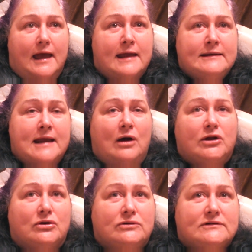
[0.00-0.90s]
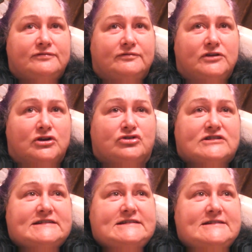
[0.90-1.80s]
and now you're def- you're
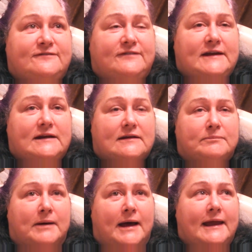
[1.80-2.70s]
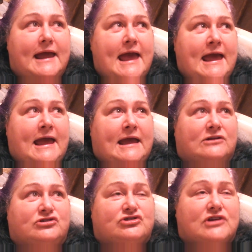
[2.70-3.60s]
just defeated by
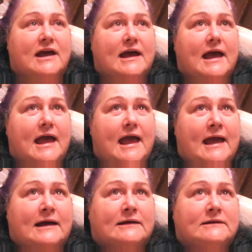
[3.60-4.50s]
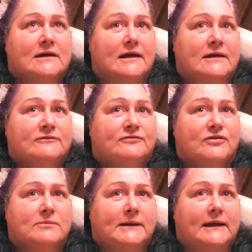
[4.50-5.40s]
age and
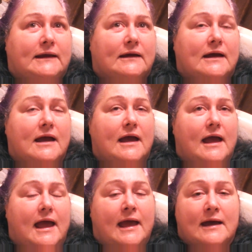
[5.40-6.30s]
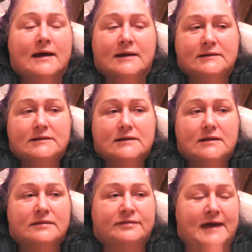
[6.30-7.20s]
infirmity and
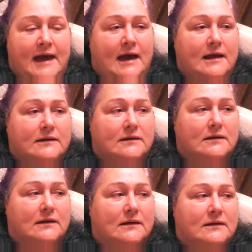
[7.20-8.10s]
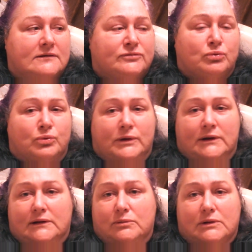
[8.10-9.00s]
that is really